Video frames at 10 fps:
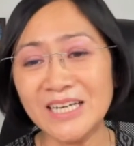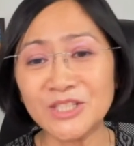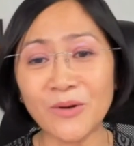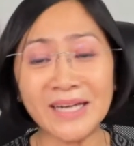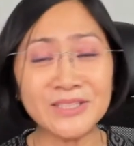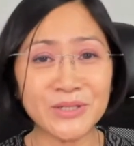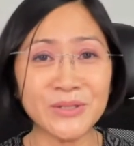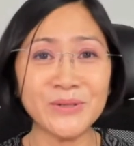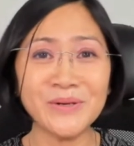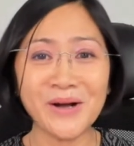So I
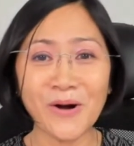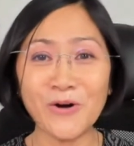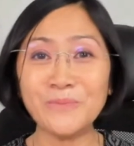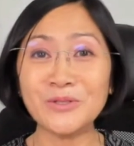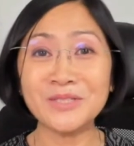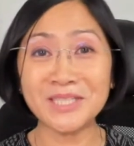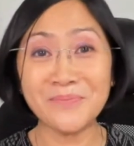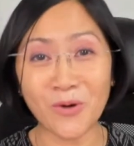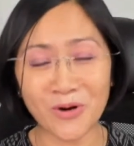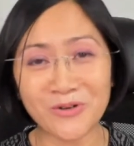do hope to
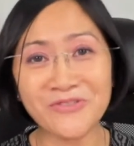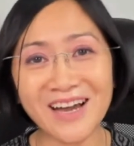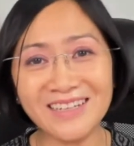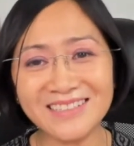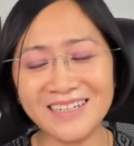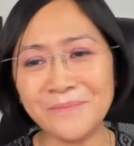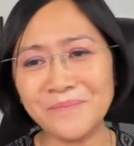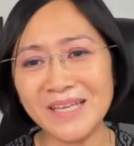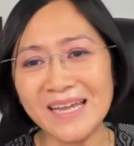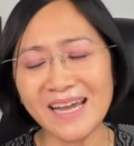see more of that.
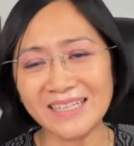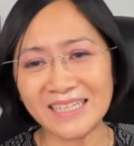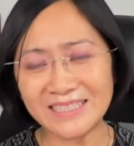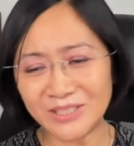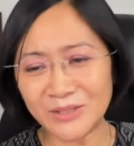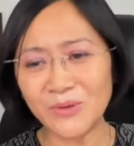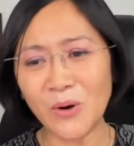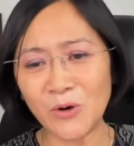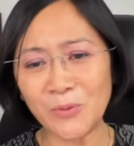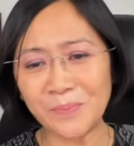Um, and I do
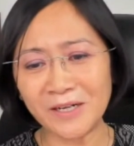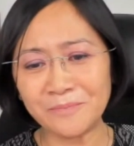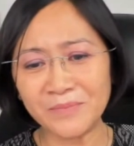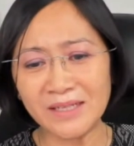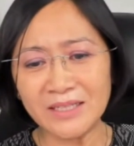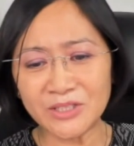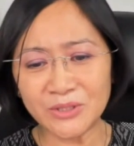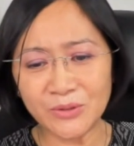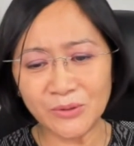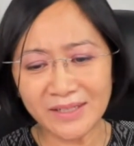hope um,
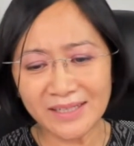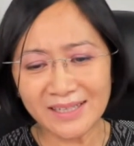to